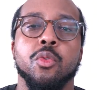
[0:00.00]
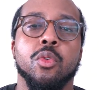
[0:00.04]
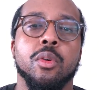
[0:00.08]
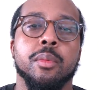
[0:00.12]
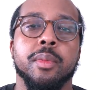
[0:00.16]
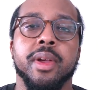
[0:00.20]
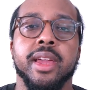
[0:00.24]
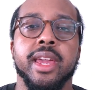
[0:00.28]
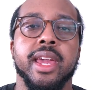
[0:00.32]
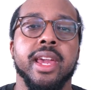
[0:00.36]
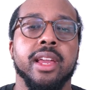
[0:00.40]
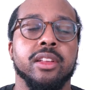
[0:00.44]
where
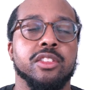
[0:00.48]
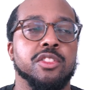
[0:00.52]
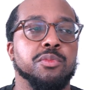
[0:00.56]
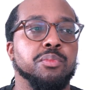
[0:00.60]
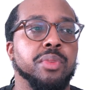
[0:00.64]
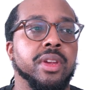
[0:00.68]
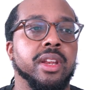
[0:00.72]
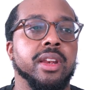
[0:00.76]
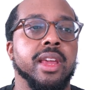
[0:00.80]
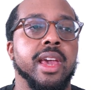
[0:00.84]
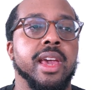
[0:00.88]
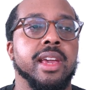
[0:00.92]
my head's
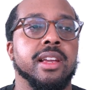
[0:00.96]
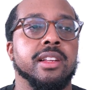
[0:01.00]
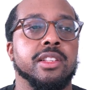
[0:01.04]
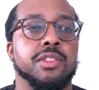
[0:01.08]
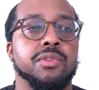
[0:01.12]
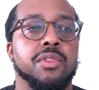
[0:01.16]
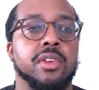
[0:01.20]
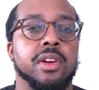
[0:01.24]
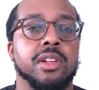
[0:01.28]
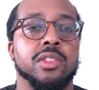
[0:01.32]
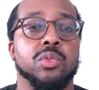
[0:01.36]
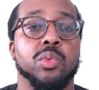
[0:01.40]
been at as
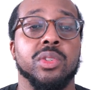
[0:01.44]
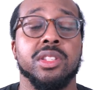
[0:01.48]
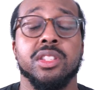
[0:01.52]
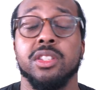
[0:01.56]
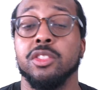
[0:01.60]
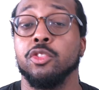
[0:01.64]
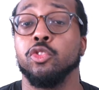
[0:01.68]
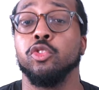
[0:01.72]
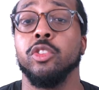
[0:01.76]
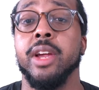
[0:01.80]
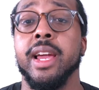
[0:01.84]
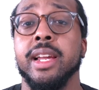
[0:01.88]
far as what's
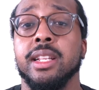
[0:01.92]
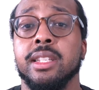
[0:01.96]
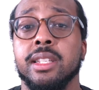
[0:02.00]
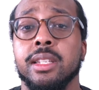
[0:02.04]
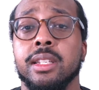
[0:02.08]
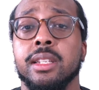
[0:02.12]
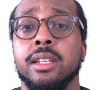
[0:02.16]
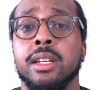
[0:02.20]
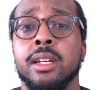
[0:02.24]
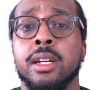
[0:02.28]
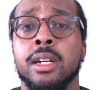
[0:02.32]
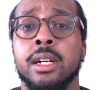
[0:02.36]

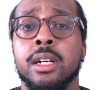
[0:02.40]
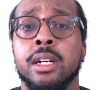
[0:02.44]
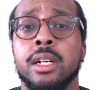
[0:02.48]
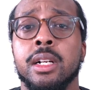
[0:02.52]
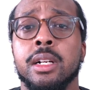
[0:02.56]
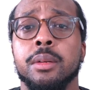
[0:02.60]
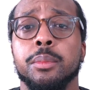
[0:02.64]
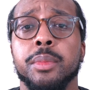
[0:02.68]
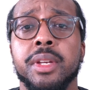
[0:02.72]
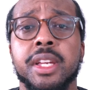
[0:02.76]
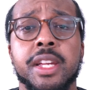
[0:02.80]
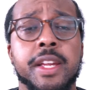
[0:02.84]
attracted
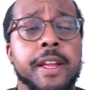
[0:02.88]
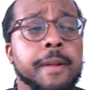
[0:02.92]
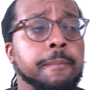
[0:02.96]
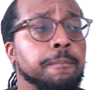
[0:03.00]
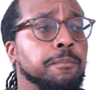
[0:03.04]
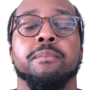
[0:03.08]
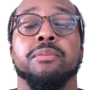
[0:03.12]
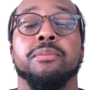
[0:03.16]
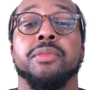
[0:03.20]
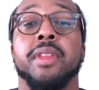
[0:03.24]
me.